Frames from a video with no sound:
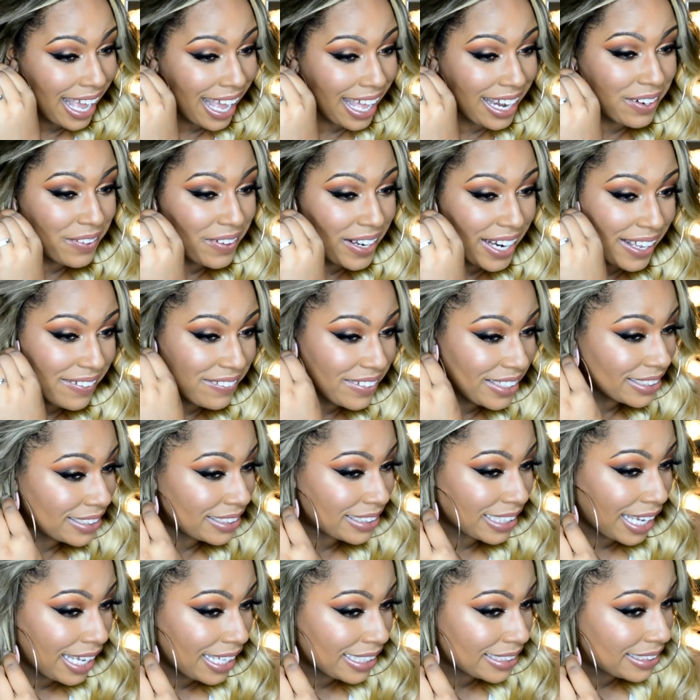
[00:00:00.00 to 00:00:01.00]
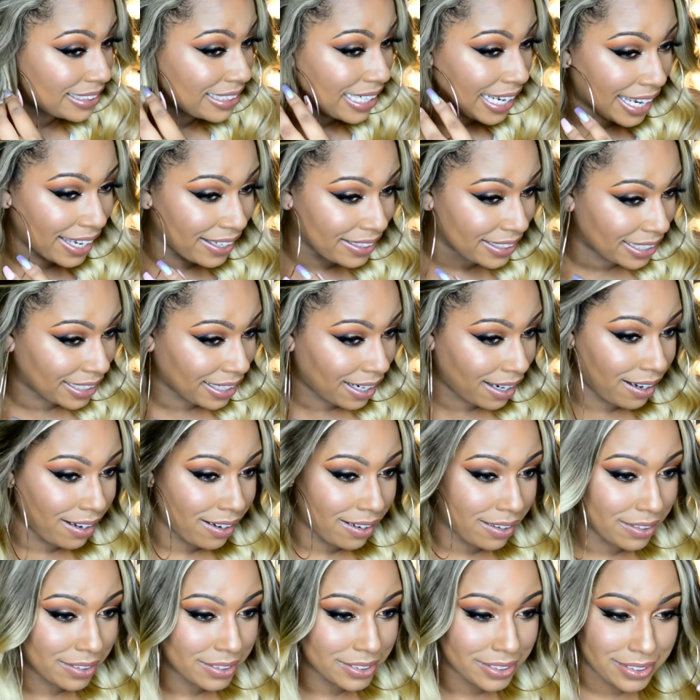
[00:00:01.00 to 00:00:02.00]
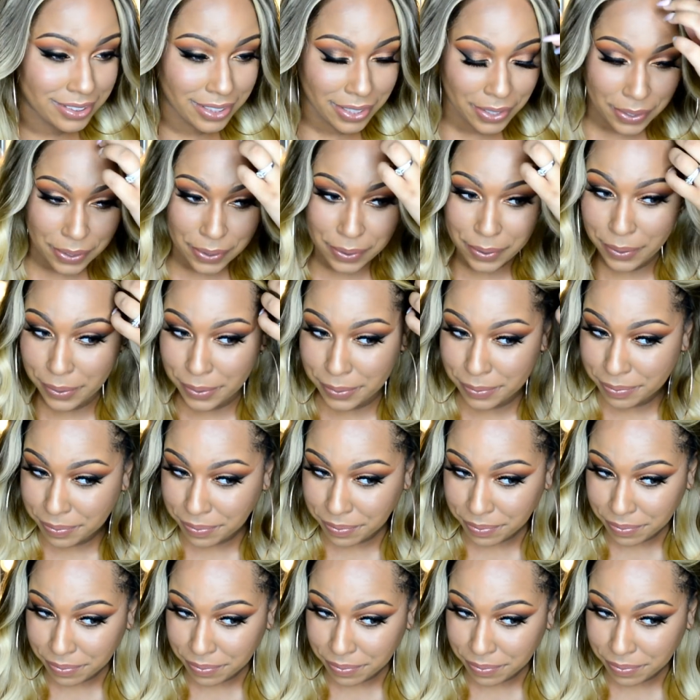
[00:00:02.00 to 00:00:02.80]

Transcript: I don't have the sides down at all. So